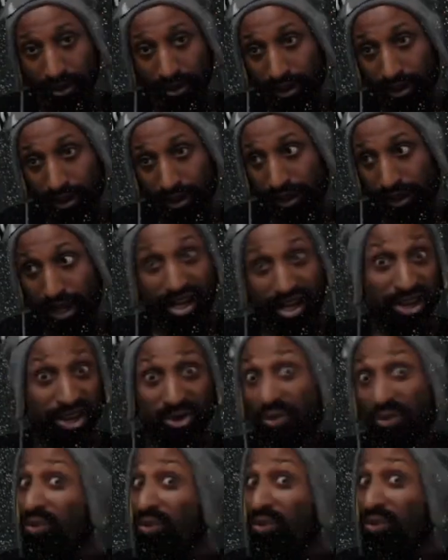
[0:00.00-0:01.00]
All right,
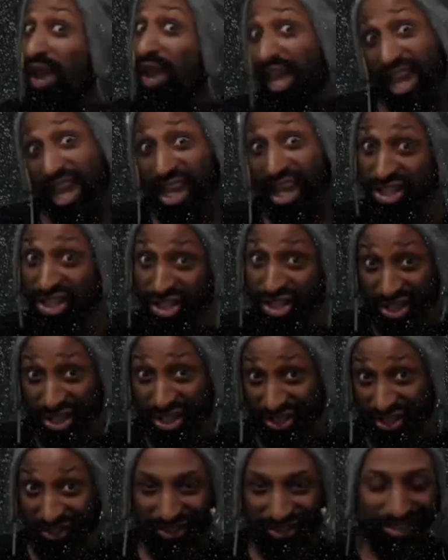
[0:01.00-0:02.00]
your
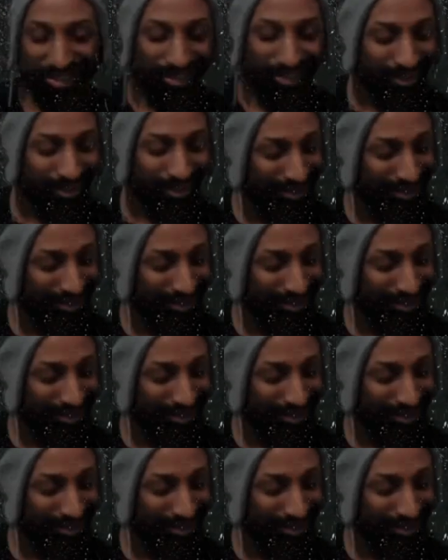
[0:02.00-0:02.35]
wages.